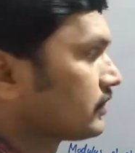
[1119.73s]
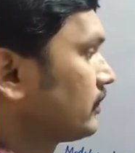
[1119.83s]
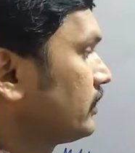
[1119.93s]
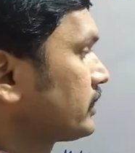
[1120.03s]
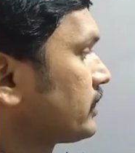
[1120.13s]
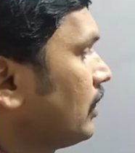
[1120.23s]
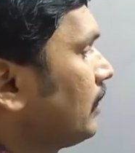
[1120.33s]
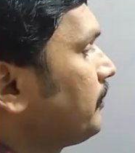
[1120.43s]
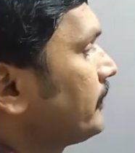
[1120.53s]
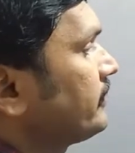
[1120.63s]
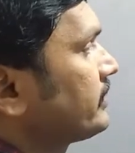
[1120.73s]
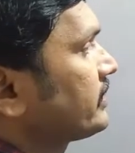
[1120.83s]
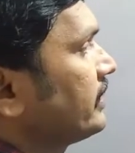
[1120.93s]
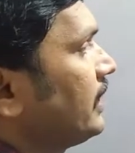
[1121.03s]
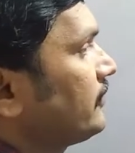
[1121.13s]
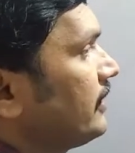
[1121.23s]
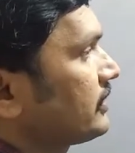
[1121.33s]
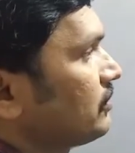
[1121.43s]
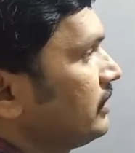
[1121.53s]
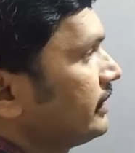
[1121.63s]
So the slope of this graph
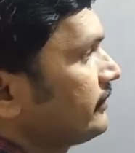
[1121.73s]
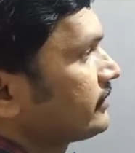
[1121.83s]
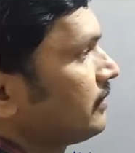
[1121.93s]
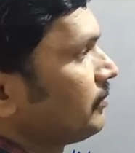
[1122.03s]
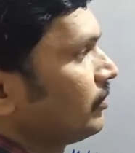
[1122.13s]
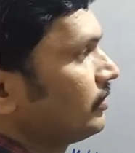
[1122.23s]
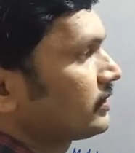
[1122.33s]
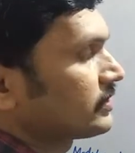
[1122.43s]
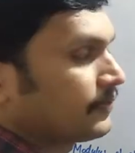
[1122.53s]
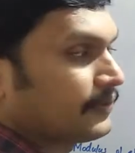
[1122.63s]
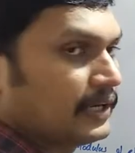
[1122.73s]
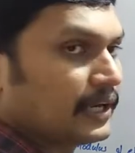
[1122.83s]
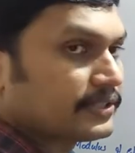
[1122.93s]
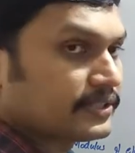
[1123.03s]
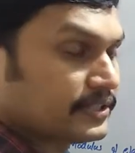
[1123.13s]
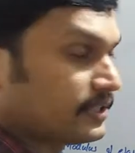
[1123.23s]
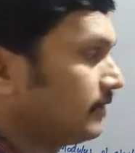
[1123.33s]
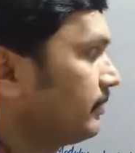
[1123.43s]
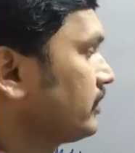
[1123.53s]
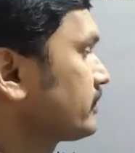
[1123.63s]
actually gives the modulus of
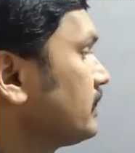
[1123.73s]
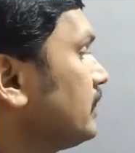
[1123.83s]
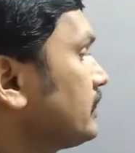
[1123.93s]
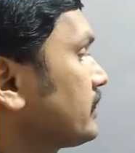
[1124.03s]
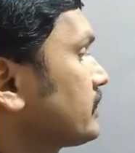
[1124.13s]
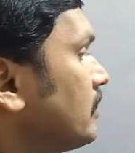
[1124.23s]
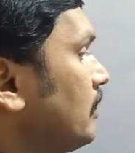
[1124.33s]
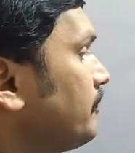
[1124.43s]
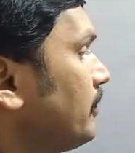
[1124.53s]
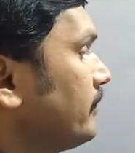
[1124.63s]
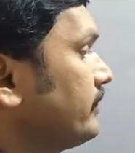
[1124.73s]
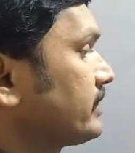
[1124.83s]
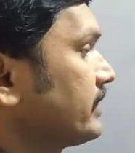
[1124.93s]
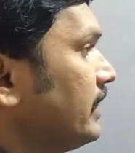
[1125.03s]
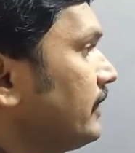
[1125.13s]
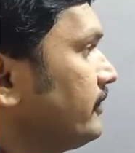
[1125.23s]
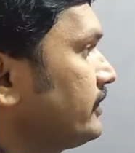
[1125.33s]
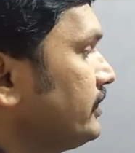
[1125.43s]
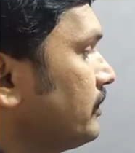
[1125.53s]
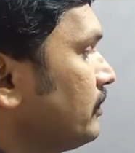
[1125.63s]
elasticity, because the slope of this graph
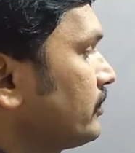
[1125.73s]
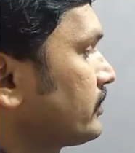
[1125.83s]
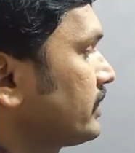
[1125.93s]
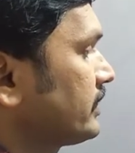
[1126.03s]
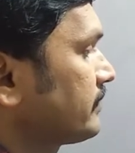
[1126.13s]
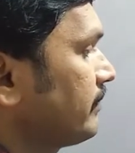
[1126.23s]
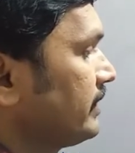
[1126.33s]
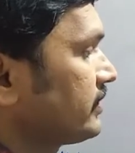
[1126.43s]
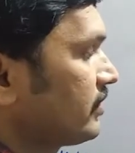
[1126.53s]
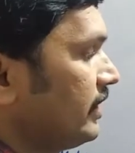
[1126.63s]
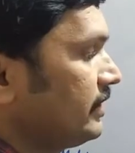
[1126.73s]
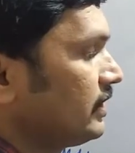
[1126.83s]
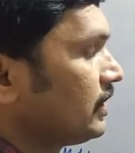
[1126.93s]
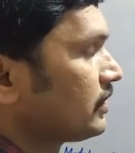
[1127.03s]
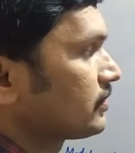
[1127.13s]
is equal to stress by strain.